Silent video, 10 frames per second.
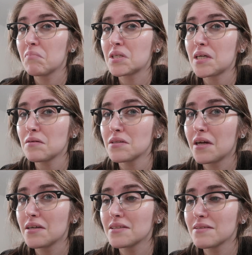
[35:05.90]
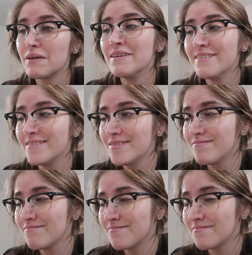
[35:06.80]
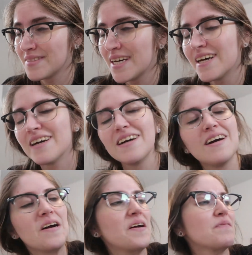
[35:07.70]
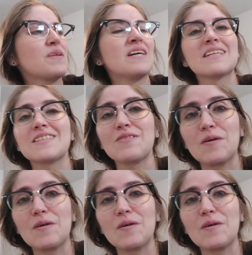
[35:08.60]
it sounds nice. All right, let's